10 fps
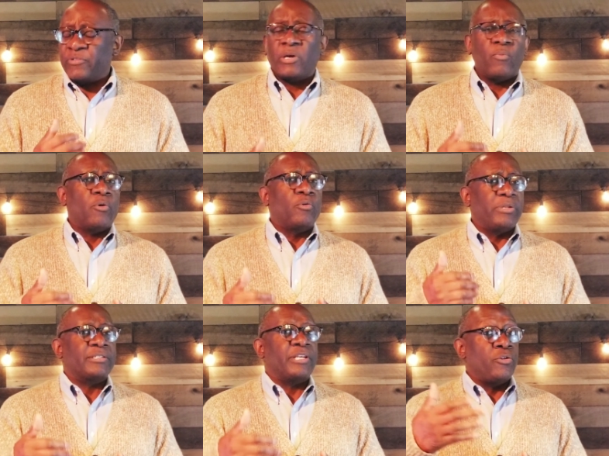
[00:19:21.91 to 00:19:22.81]
Someone who
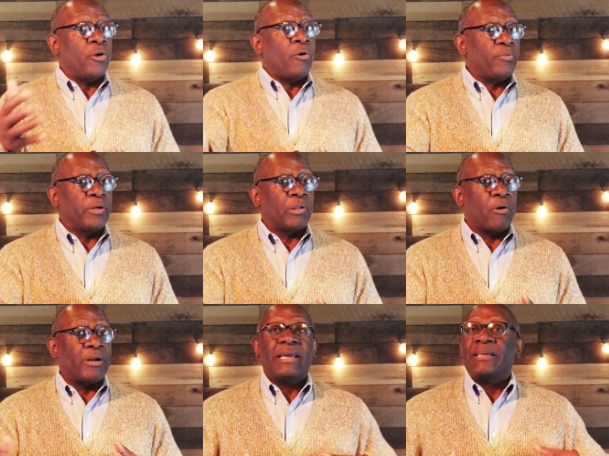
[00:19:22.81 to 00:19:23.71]
doesn't know the
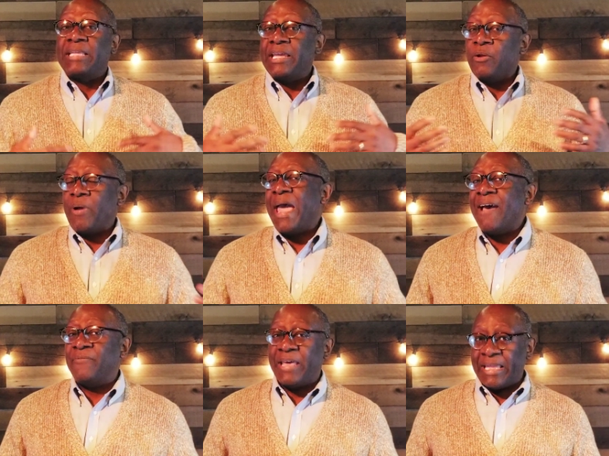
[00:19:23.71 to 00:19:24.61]
Lord, they don't
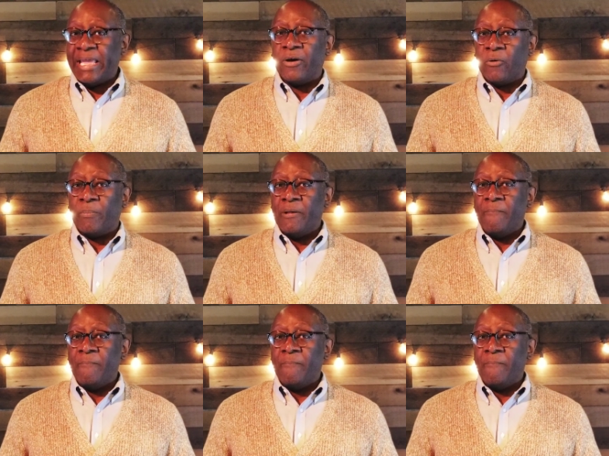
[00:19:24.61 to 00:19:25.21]
have that help.